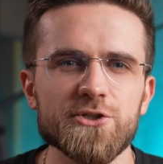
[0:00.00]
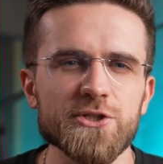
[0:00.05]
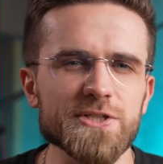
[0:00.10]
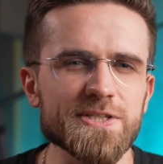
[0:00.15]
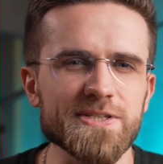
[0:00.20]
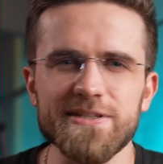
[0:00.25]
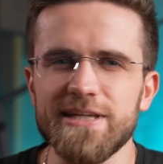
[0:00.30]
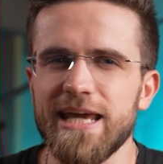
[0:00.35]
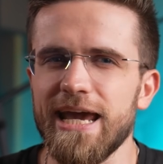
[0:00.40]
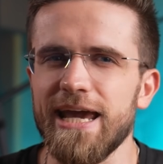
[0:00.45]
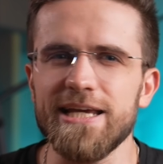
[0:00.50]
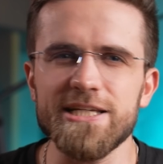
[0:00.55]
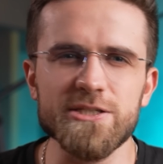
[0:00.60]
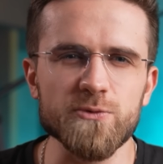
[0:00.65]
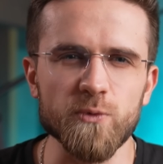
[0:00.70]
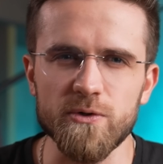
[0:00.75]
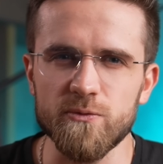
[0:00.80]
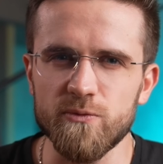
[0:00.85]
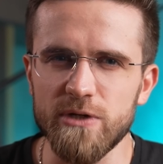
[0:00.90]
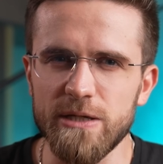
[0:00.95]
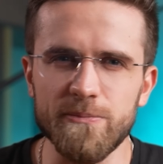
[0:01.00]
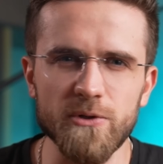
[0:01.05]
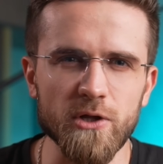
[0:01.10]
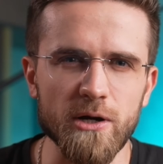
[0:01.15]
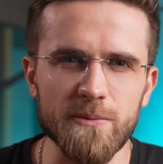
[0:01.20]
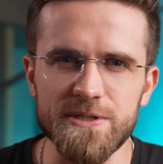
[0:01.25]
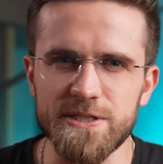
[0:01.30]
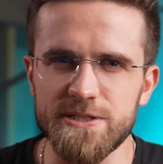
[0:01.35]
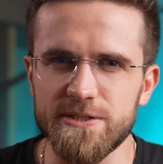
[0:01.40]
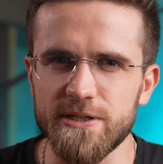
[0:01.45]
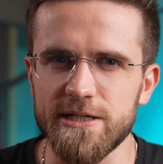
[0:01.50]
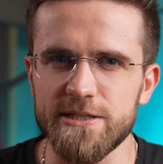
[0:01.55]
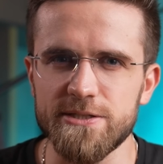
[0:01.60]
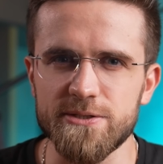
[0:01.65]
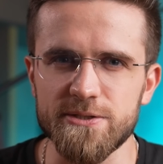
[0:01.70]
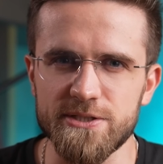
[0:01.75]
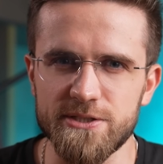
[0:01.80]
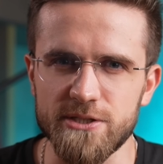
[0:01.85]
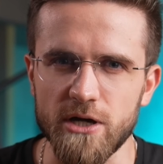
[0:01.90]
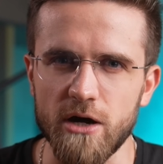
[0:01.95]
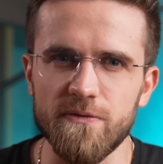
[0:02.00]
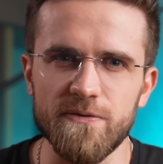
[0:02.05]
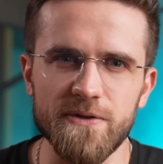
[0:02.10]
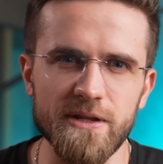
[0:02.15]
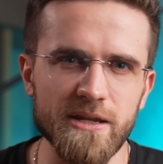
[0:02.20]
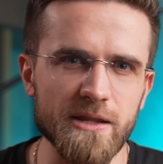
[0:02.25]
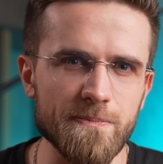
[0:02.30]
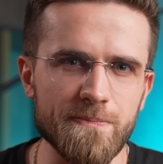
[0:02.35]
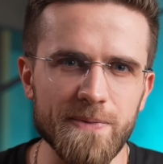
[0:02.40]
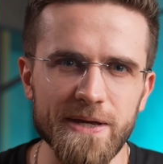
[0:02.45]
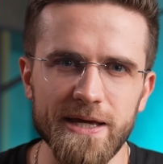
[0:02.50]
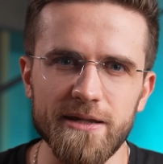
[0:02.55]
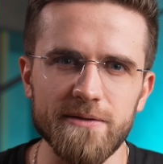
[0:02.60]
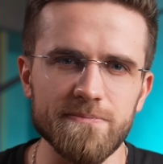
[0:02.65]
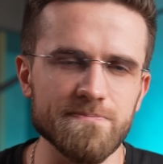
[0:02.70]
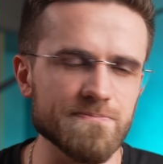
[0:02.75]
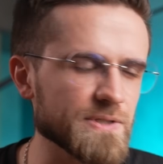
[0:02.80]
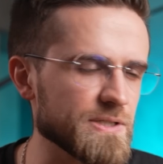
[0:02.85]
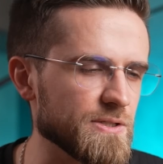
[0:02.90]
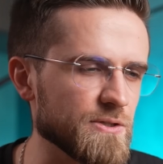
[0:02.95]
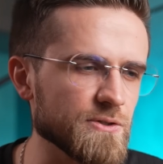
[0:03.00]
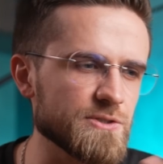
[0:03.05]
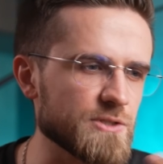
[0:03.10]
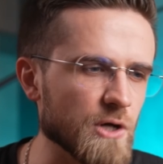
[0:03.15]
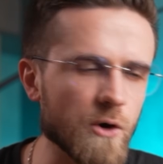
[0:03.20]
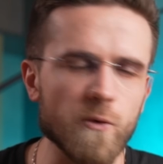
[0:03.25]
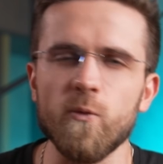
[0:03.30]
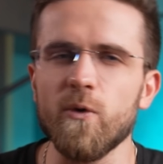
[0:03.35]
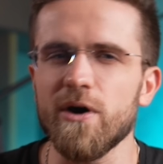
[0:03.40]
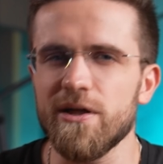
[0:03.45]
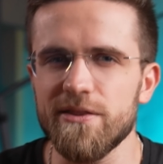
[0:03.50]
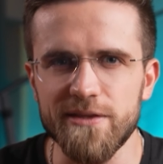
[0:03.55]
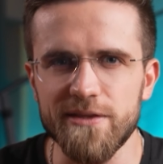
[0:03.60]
Just in case when Reblum decides to soften it a bit, but you don't want